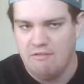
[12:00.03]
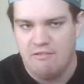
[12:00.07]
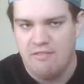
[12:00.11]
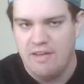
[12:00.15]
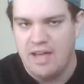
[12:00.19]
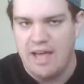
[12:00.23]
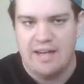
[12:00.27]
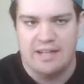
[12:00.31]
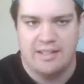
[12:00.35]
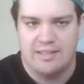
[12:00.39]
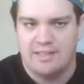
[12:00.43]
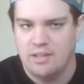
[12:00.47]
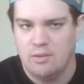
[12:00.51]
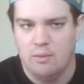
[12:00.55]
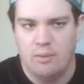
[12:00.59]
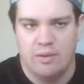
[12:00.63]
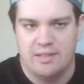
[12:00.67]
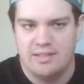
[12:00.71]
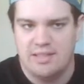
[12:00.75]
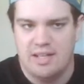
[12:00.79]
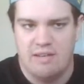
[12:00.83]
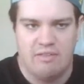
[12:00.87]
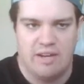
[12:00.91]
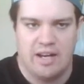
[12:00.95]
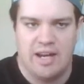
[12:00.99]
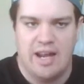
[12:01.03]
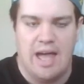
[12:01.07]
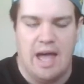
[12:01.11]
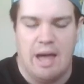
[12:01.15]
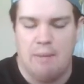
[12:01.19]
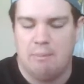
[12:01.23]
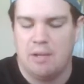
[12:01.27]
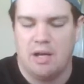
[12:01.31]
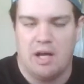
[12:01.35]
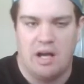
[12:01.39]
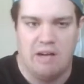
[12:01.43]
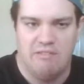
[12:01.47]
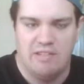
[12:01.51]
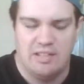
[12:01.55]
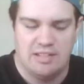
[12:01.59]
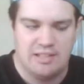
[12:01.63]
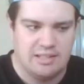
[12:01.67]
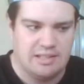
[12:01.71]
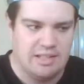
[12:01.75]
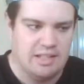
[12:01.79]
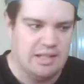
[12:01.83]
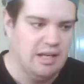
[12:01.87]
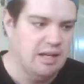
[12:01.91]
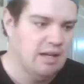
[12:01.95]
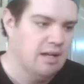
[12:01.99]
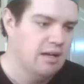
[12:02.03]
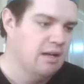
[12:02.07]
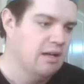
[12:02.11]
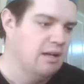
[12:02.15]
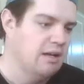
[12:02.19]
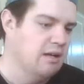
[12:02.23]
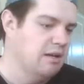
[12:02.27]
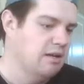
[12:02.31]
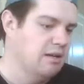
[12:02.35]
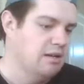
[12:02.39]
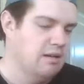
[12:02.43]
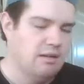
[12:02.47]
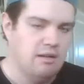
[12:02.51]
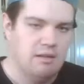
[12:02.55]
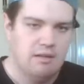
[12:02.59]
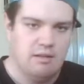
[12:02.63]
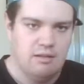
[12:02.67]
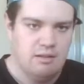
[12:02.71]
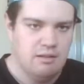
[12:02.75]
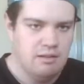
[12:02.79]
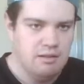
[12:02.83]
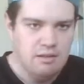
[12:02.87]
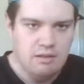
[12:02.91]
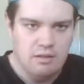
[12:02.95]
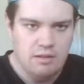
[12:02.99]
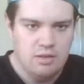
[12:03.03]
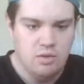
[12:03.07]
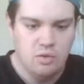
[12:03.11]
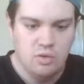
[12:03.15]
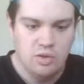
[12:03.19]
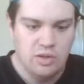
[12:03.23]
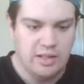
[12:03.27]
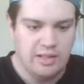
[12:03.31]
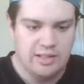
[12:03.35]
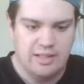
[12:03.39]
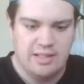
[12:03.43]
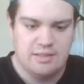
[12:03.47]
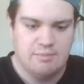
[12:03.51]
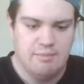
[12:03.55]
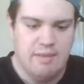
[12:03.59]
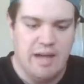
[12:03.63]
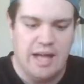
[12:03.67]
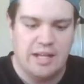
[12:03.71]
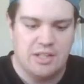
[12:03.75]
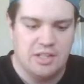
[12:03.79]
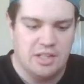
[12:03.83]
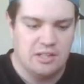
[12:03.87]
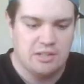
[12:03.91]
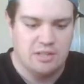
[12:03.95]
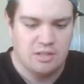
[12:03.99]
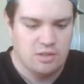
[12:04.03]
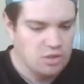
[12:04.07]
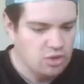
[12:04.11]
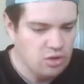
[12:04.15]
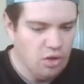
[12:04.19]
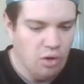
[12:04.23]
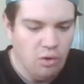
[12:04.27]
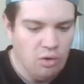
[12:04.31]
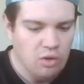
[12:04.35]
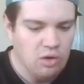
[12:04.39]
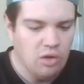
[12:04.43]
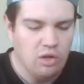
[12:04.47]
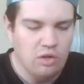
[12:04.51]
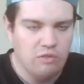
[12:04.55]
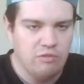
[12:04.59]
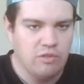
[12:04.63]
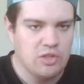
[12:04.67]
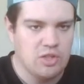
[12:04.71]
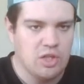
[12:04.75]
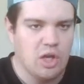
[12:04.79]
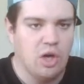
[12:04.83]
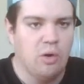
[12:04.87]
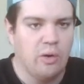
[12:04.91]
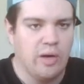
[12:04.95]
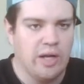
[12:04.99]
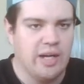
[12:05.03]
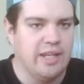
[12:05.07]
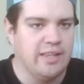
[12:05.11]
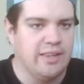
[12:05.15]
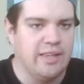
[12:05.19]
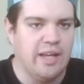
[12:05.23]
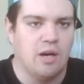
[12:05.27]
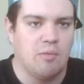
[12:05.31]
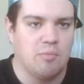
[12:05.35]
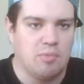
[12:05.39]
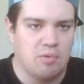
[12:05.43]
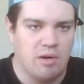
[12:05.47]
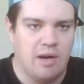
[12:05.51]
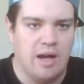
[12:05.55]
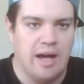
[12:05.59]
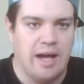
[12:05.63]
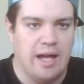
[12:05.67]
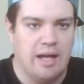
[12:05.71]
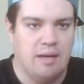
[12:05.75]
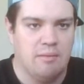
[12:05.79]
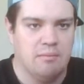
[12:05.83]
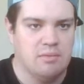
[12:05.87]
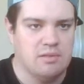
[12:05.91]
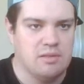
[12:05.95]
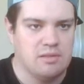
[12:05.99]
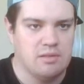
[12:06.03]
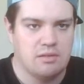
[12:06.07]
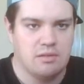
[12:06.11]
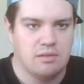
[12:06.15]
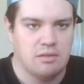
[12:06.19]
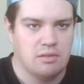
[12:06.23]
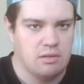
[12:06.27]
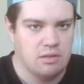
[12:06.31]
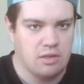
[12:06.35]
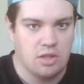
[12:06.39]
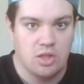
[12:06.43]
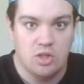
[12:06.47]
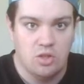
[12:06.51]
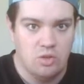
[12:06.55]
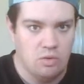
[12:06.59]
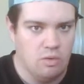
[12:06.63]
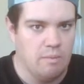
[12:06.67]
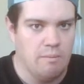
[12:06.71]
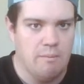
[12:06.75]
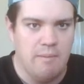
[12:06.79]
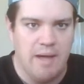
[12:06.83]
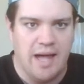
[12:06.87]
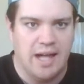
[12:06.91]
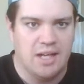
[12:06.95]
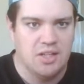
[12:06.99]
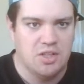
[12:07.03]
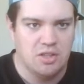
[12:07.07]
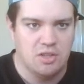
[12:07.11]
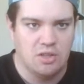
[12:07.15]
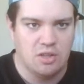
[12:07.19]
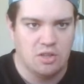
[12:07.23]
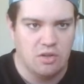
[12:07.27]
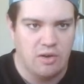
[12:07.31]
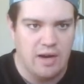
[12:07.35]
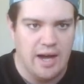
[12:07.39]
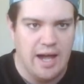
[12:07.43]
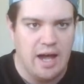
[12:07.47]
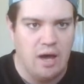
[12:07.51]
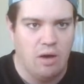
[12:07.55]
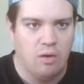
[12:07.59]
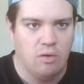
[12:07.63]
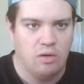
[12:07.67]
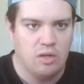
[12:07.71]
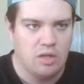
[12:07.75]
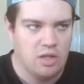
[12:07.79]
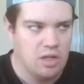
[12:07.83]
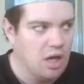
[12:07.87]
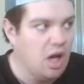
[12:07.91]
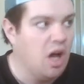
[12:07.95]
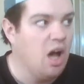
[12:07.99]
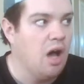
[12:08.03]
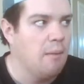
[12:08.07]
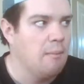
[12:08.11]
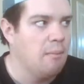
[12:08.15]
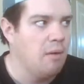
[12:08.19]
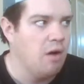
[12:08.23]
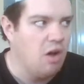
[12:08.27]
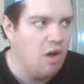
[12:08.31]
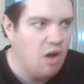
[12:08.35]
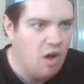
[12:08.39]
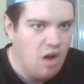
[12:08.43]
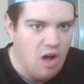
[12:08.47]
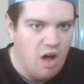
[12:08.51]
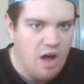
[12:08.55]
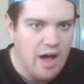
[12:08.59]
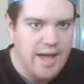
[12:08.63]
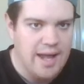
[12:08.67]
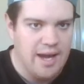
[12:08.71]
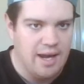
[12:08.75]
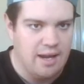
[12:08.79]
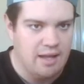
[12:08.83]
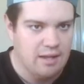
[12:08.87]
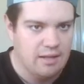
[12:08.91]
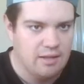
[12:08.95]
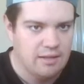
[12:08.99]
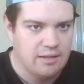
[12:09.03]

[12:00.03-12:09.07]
a fantasy, when it's never going to happen, obviously, you look at these matches. Stone Cold versus Hogan in their primes, could you imagine the crowd? Come on.